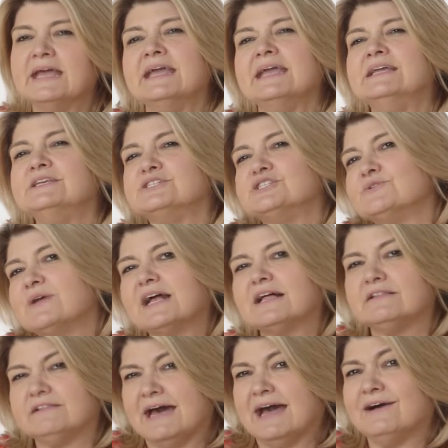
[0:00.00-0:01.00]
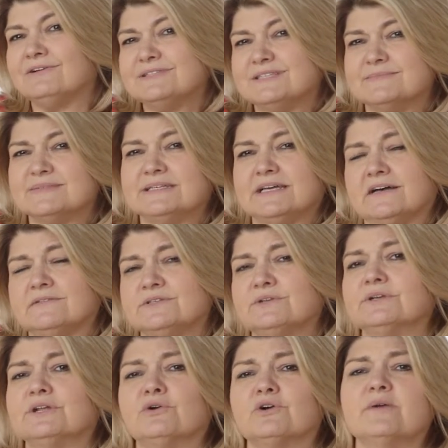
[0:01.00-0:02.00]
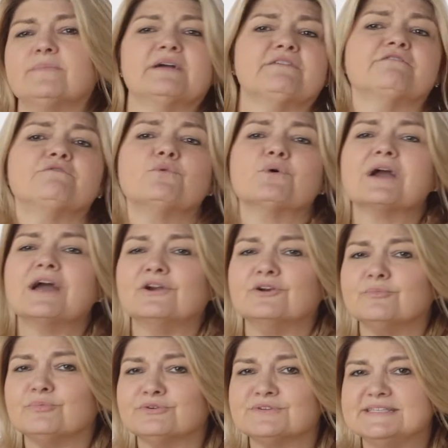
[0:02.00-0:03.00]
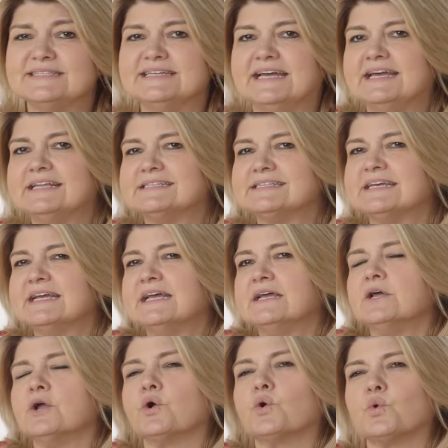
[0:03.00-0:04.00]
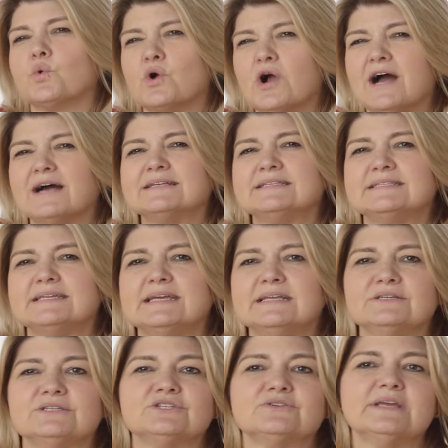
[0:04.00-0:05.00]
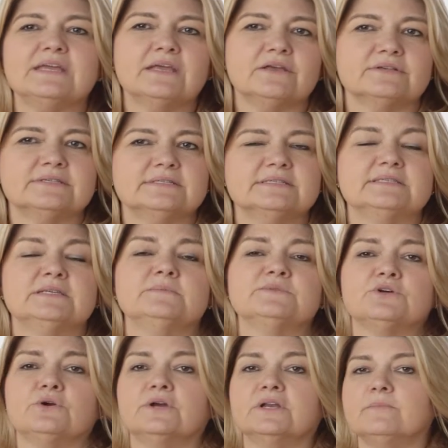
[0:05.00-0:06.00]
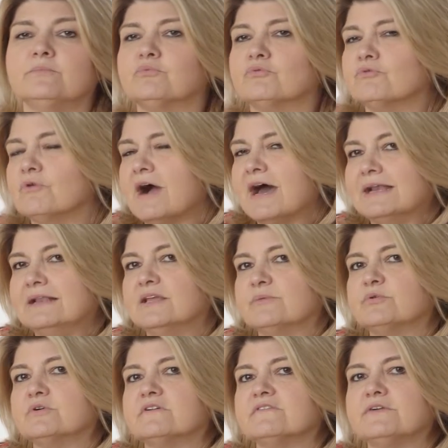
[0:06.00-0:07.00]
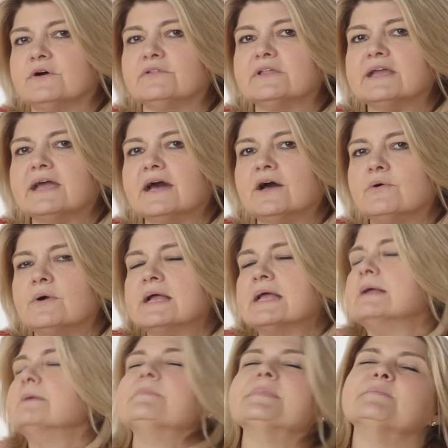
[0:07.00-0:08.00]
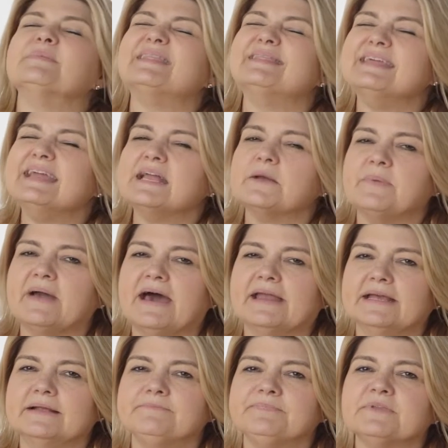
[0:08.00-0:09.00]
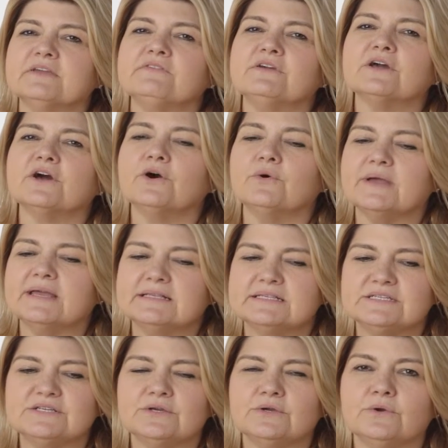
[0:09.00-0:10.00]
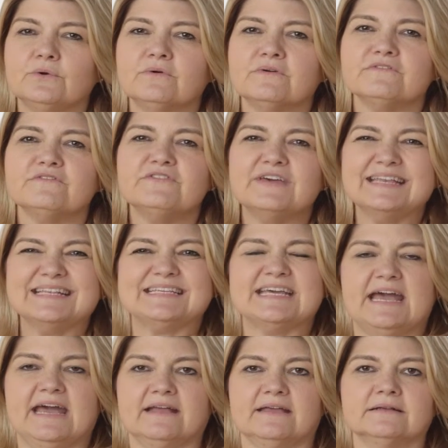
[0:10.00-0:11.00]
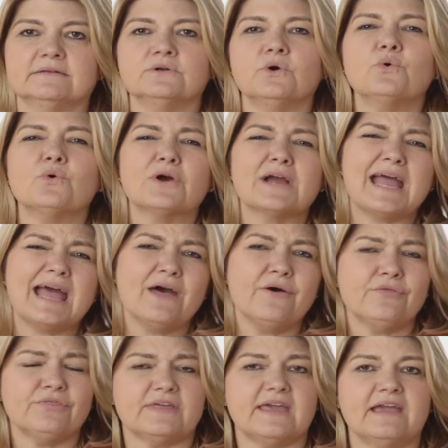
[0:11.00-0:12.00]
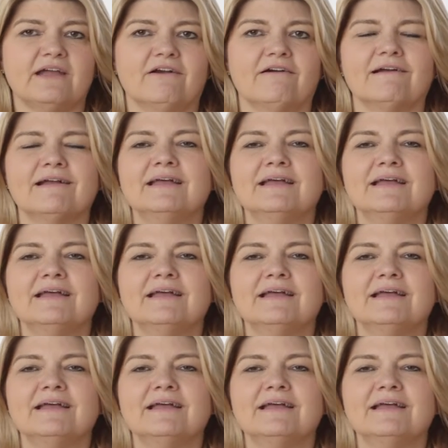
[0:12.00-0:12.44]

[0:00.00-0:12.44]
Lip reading: Industry clouds themselves are going to grow by 400%. Cross-industry ecosystems are going to broaden the portfolio. But think about it. If you go into fintech or healthcare,